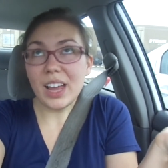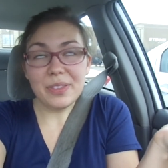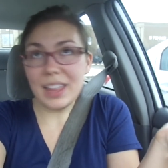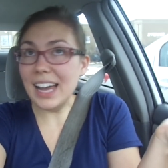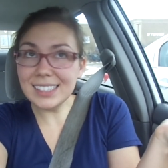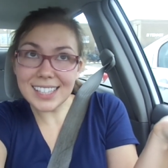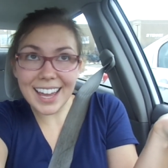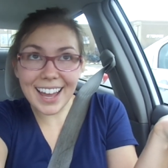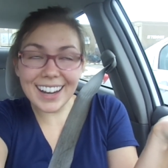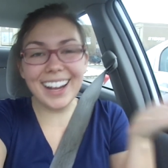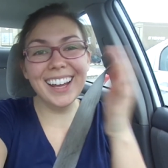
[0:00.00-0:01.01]
That's
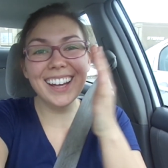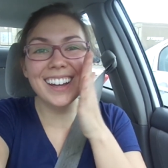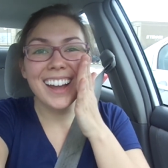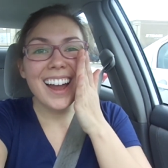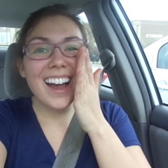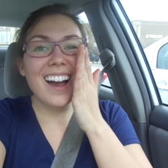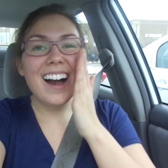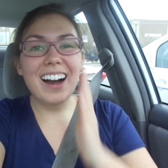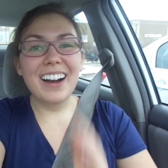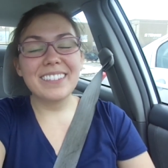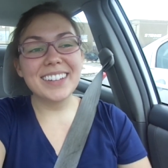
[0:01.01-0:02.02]
it.
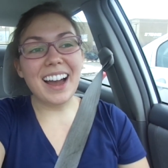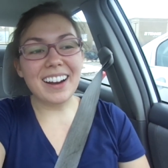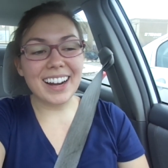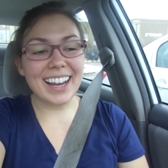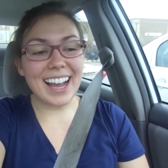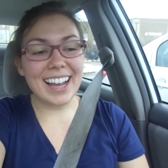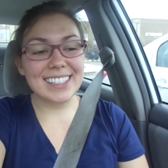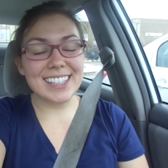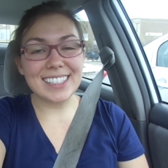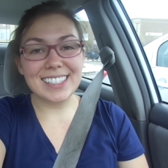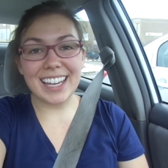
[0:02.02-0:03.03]
um, Alright
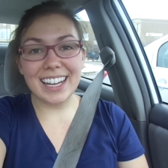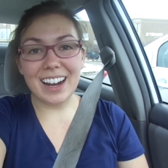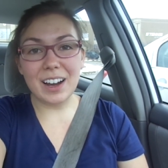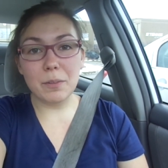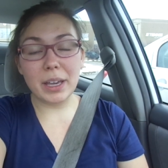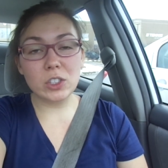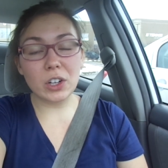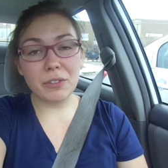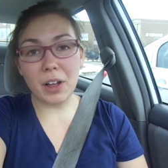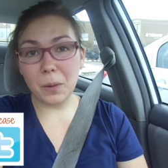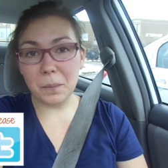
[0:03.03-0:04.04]
guys, that's it. Uh, make sure
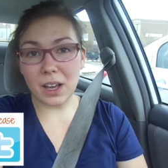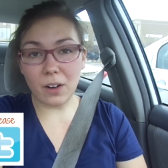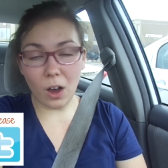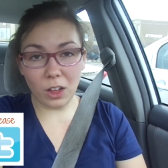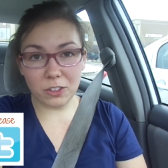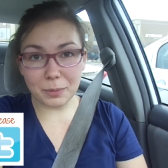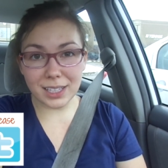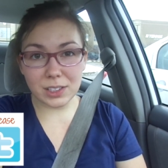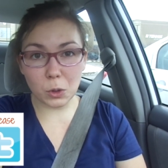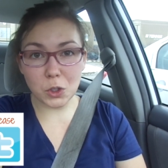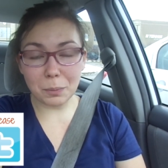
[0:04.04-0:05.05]
to follow me on all of my
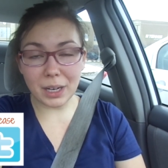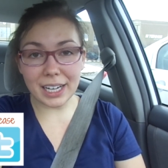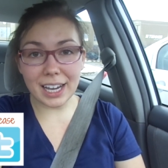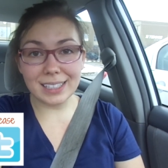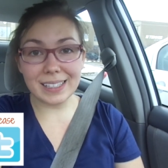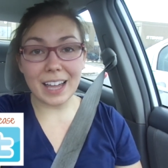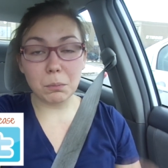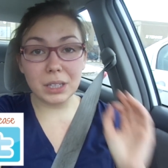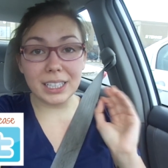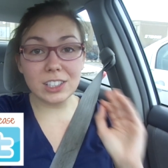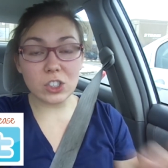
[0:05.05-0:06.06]
social medias, and
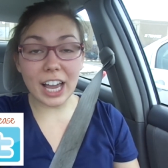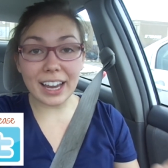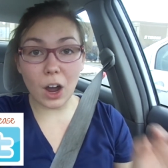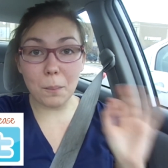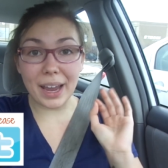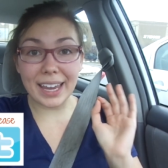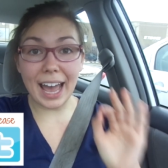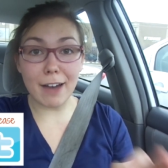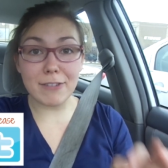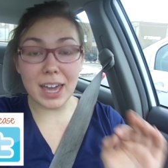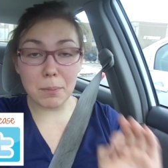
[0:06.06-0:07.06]
please check out my
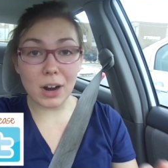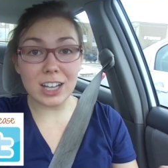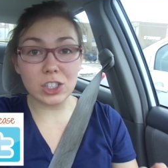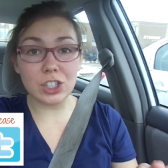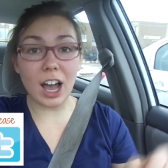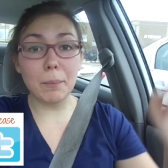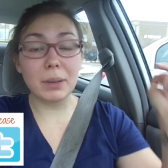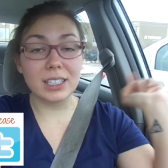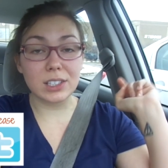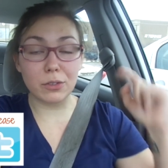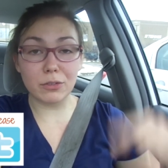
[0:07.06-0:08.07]
Cafe Press shop.
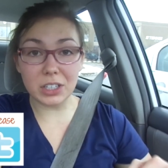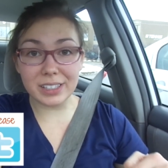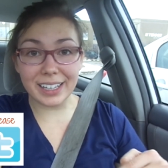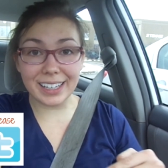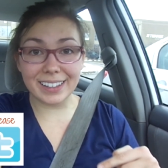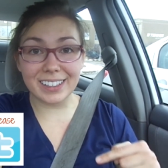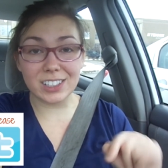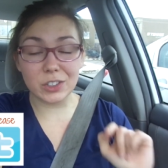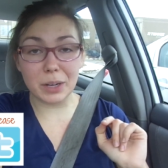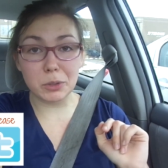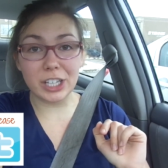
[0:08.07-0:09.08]
It is the first link in the
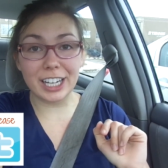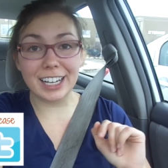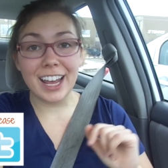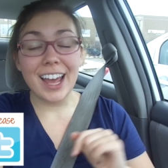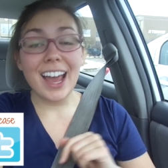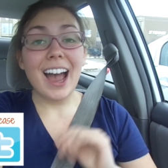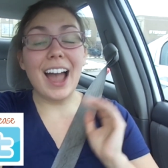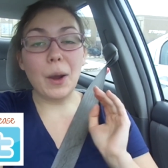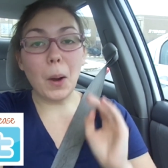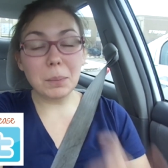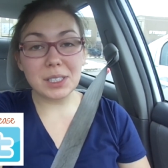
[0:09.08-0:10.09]
description.
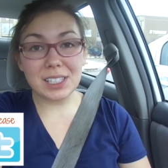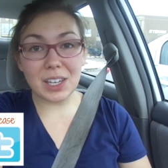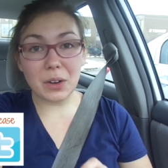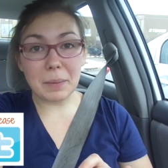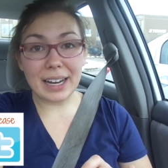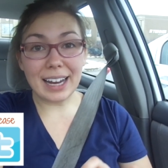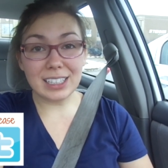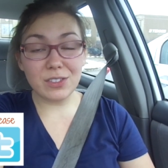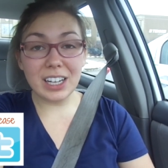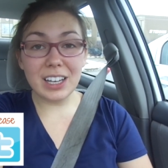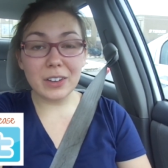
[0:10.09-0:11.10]
I hope to see you in my
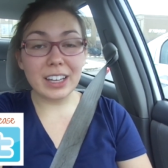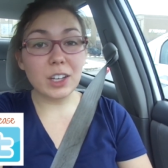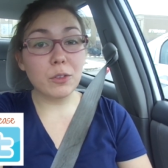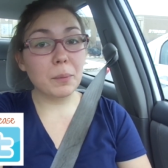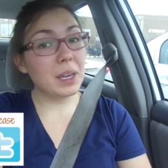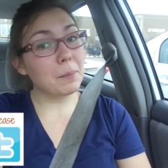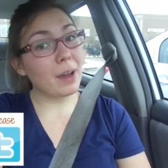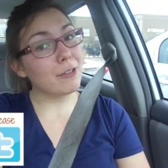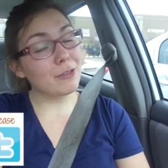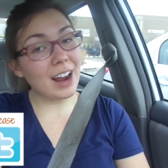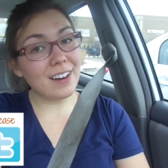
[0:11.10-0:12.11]
next video. Thank you for being my
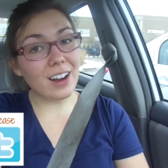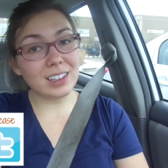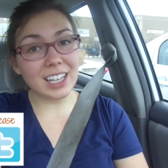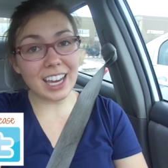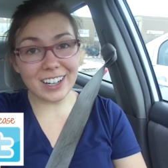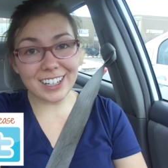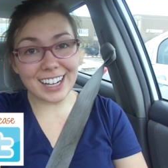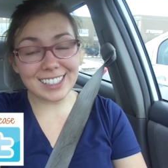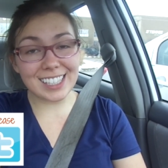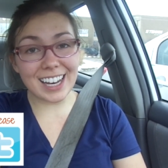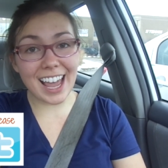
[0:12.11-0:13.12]
friend on the
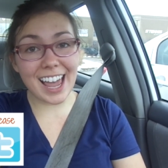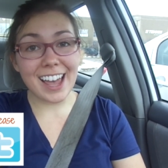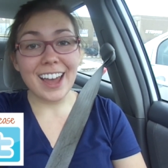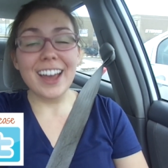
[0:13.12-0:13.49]
internet today.